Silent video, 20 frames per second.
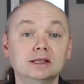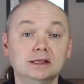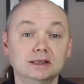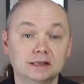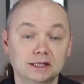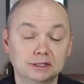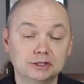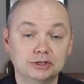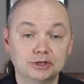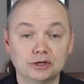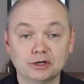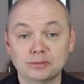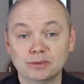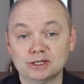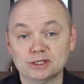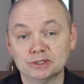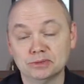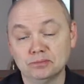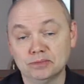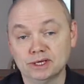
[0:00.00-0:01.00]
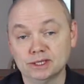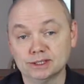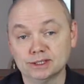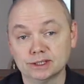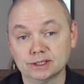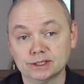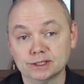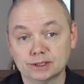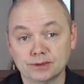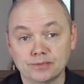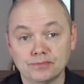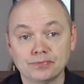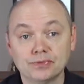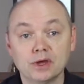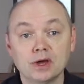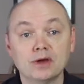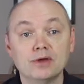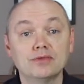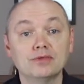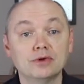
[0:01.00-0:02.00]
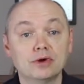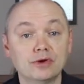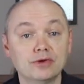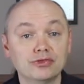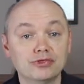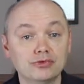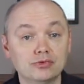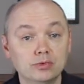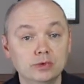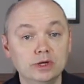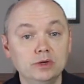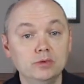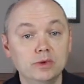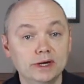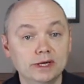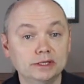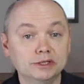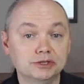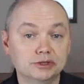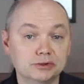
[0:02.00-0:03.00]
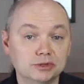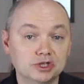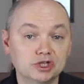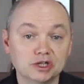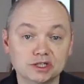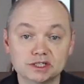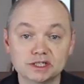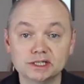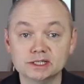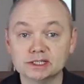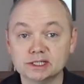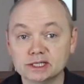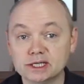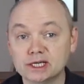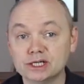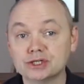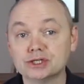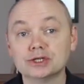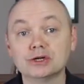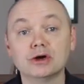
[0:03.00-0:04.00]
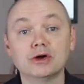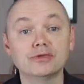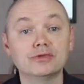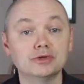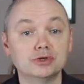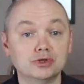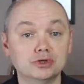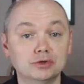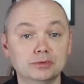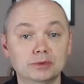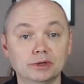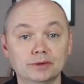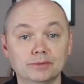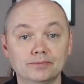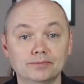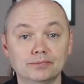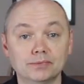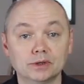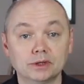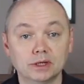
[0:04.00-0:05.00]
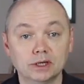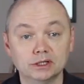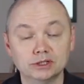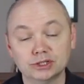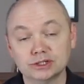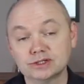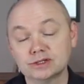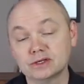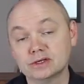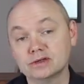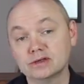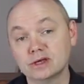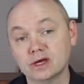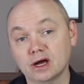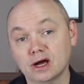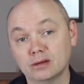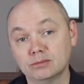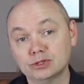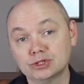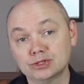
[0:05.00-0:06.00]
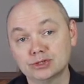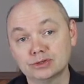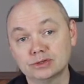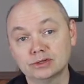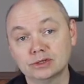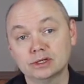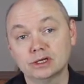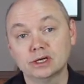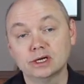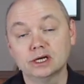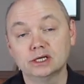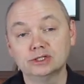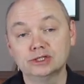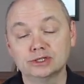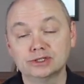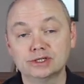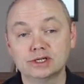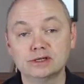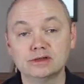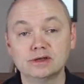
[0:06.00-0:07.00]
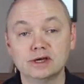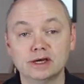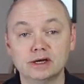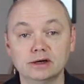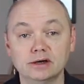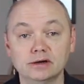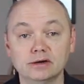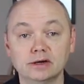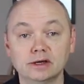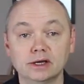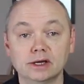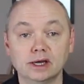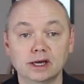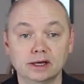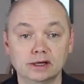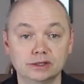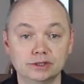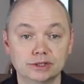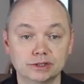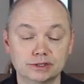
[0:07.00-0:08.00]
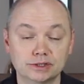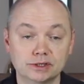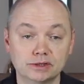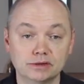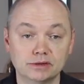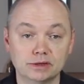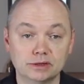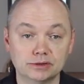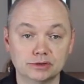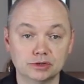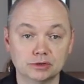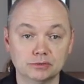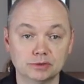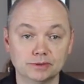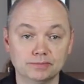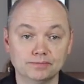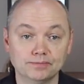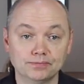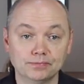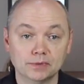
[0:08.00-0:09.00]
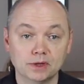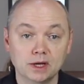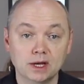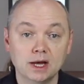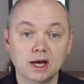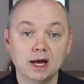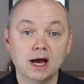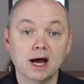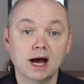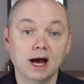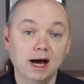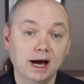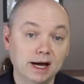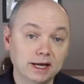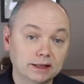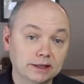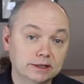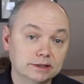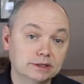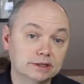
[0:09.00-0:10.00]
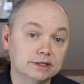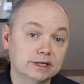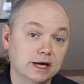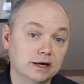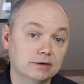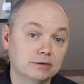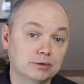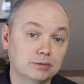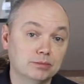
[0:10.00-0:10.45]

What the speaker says: Let's talk about some basics. There are 3 ways to adjust intonation on the tuba: adjusting the embouchure, adjusting the air, and adjusting the instrument. I like to tackle the